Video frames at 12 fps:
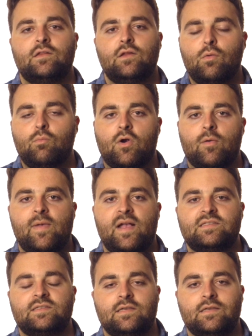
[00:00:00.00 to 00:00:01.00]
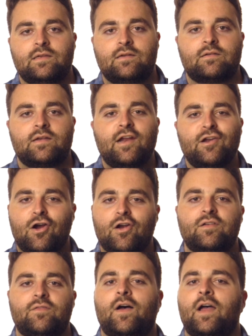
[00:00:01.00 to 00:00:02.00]
a little more messy and kind of
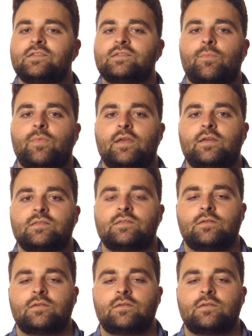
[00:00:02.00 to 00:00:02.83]
hard to find some things.